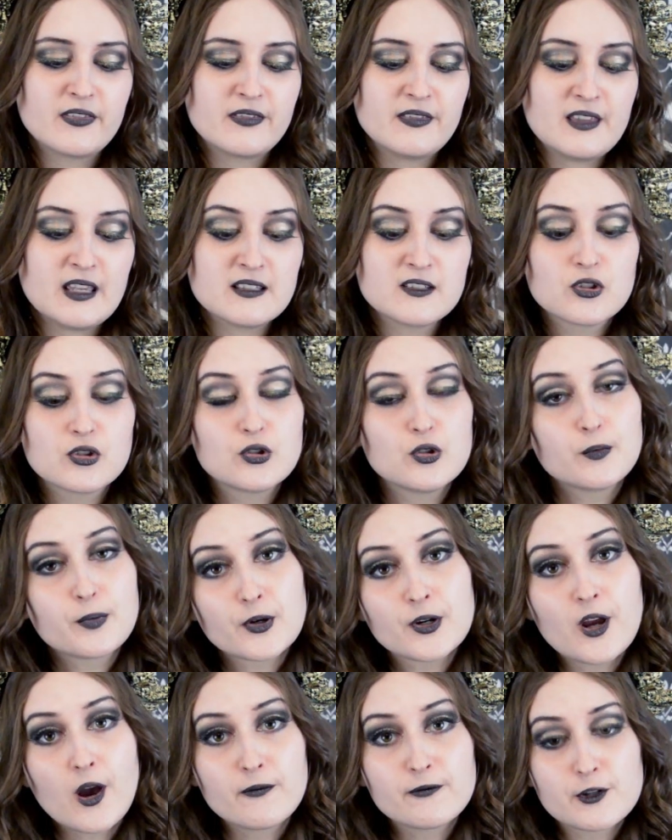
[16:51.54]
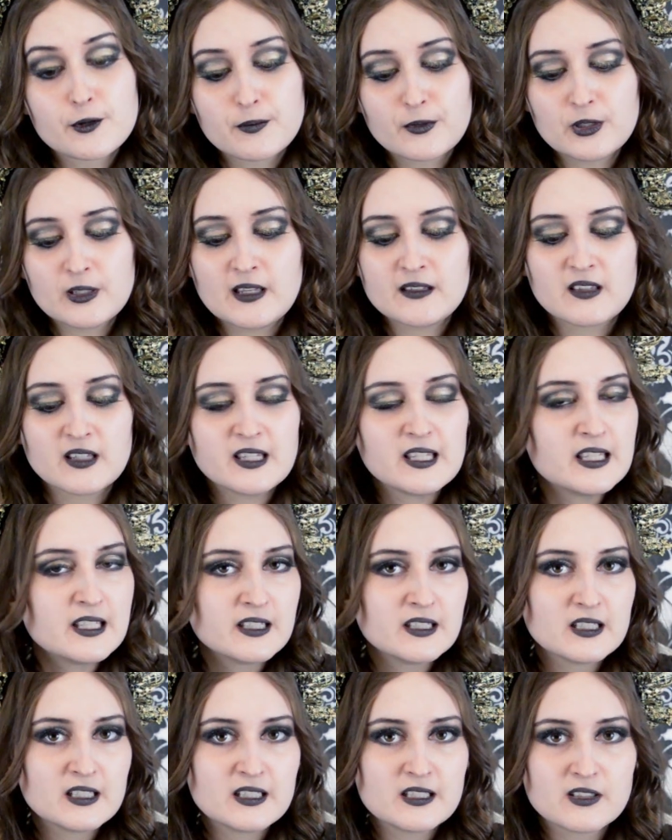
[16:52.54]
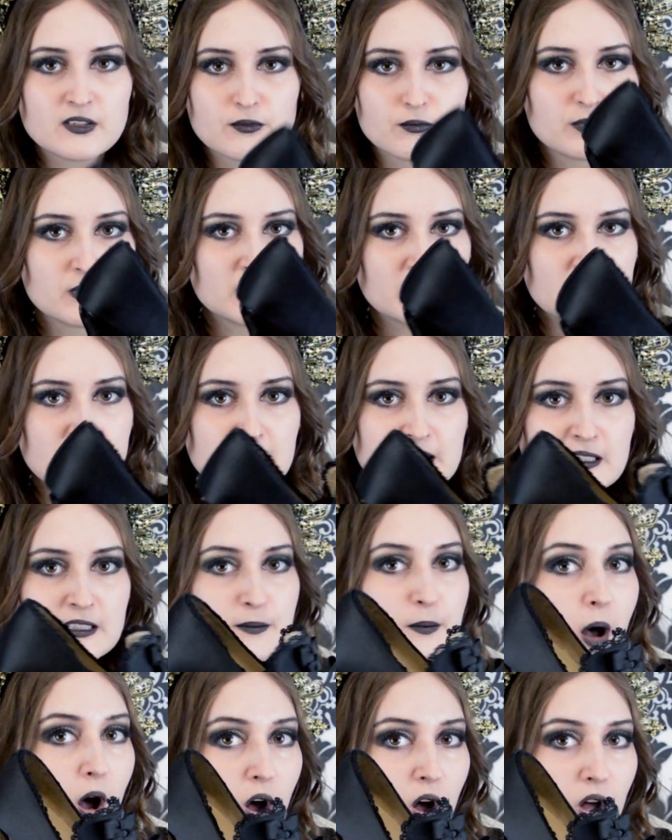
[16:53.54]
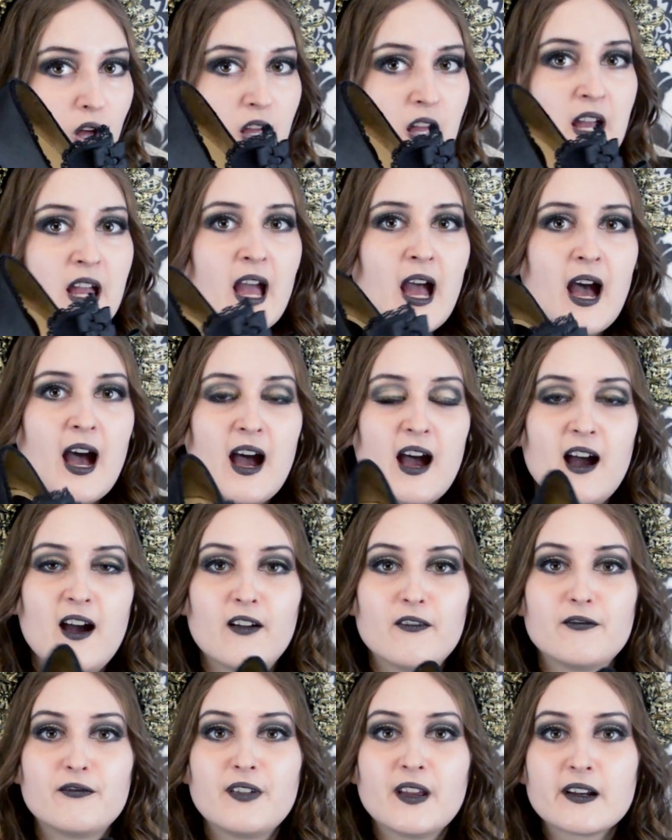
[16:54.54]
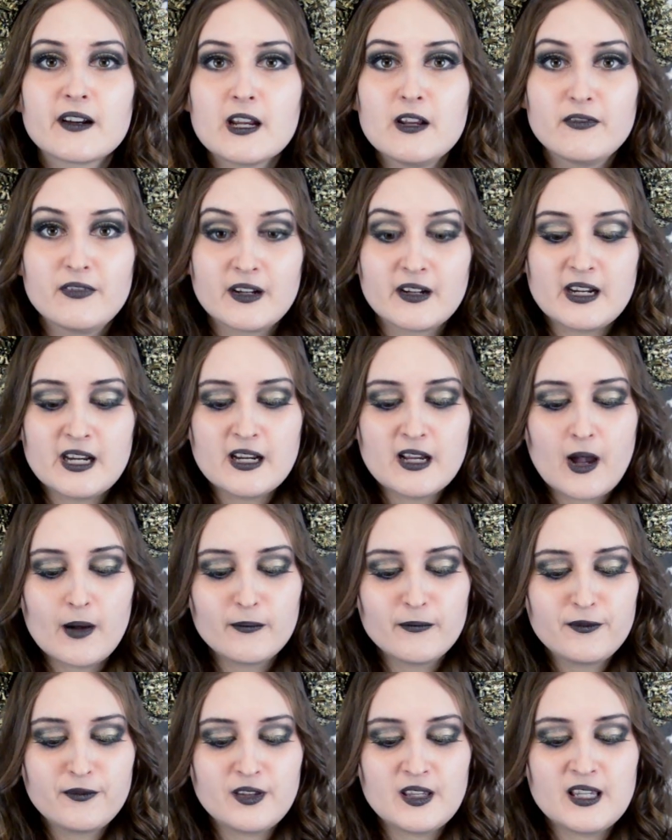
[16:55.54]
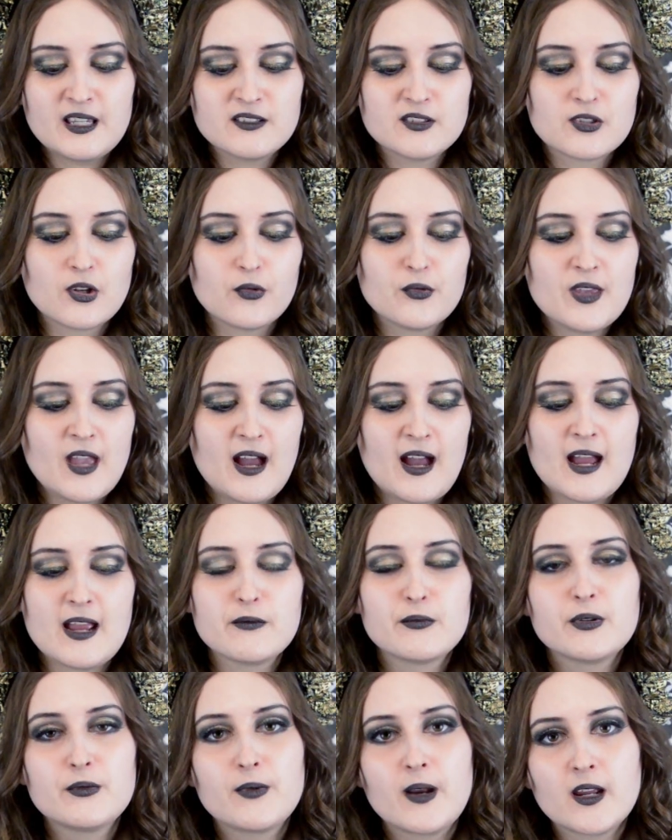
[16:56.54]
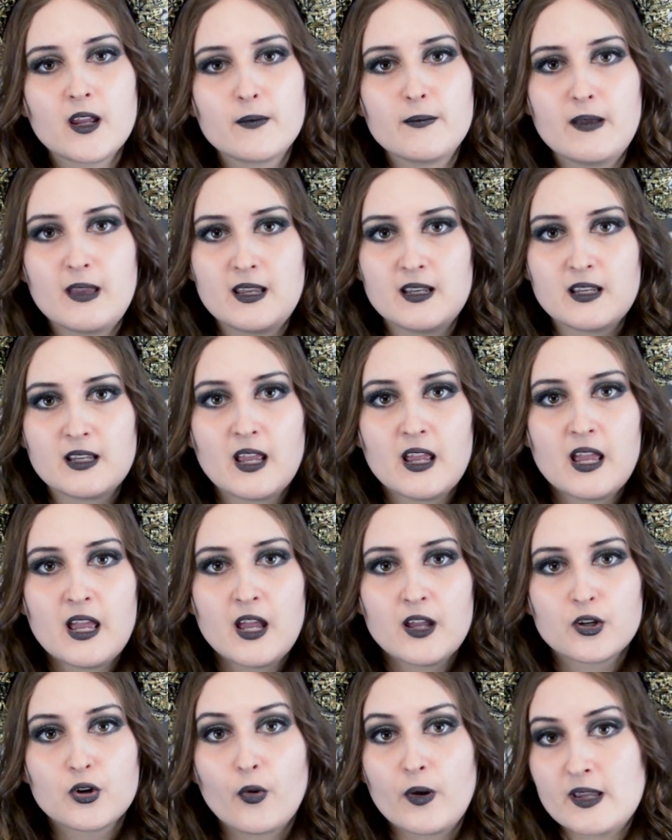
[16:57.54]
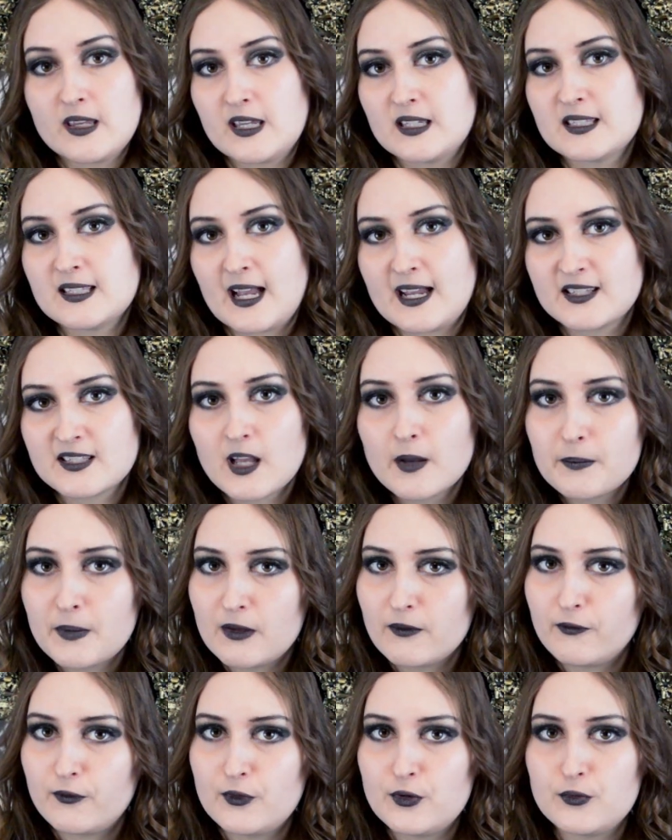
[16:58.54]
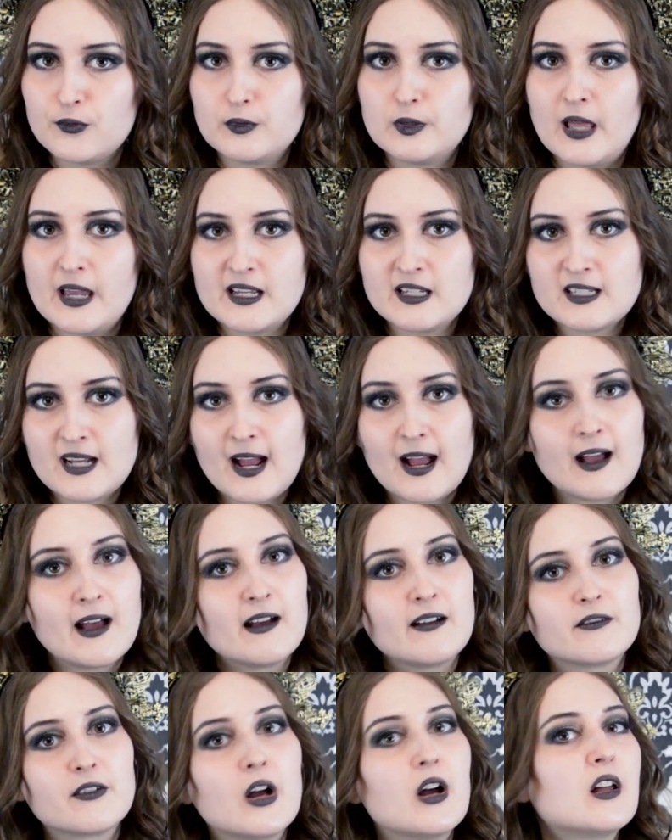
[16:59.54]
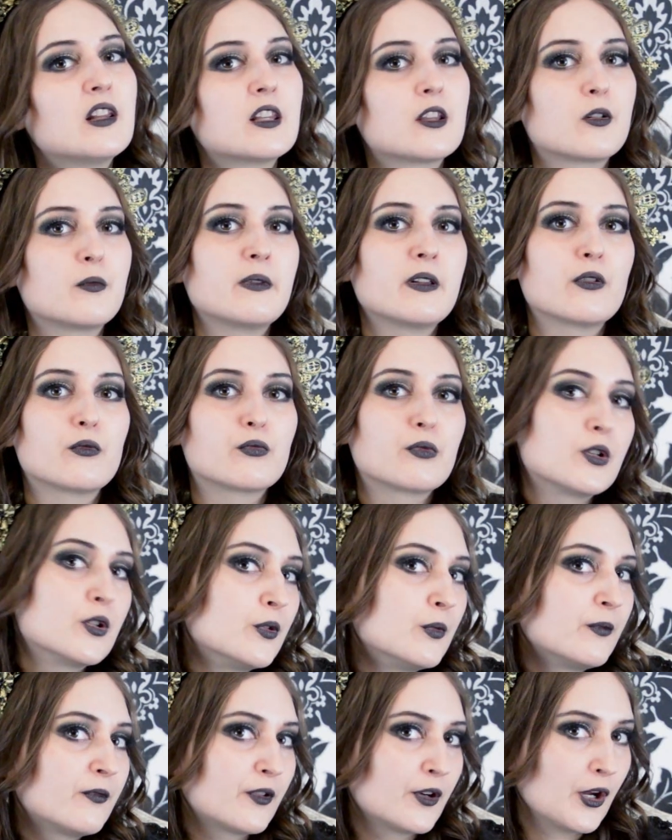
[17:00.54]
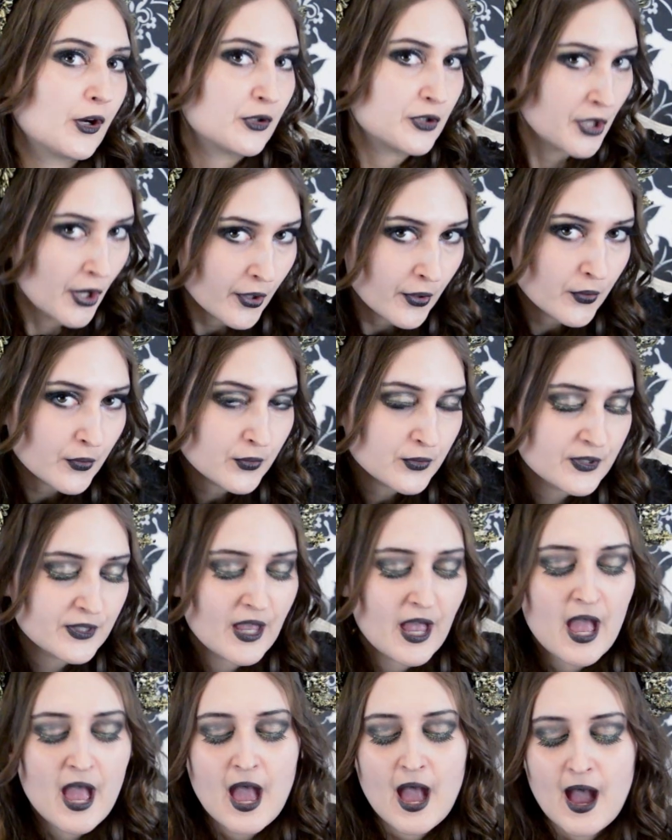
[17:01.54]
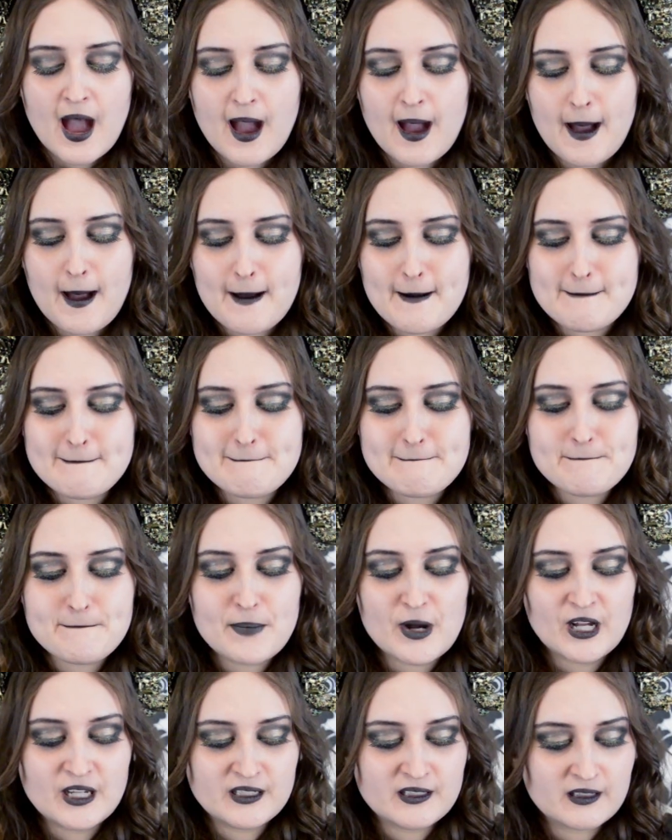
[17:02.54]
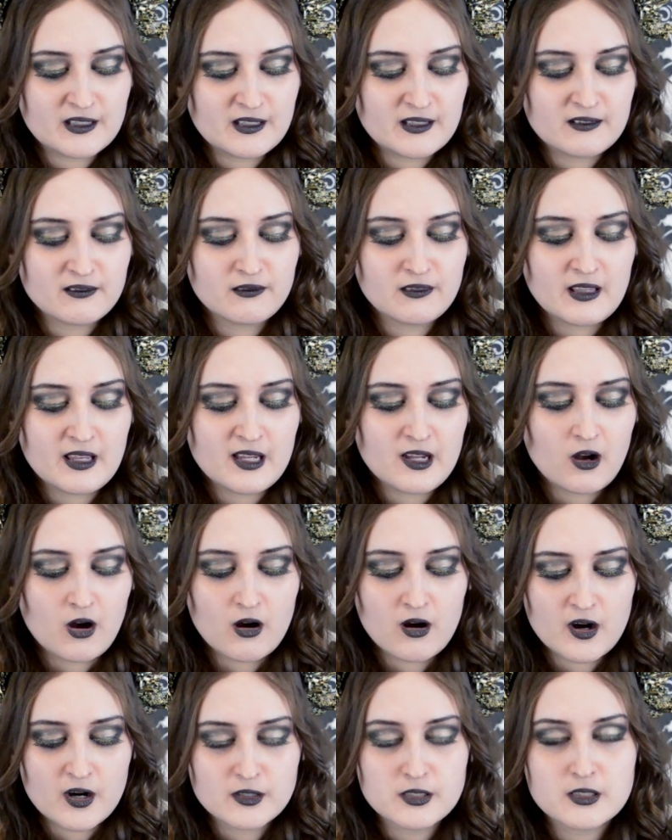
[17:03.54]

It's super comfortable. Like, the heel is really small, very, very comfy. So yeah, I would recommend going a size up if you like to have a little bit of room for your toes, but they are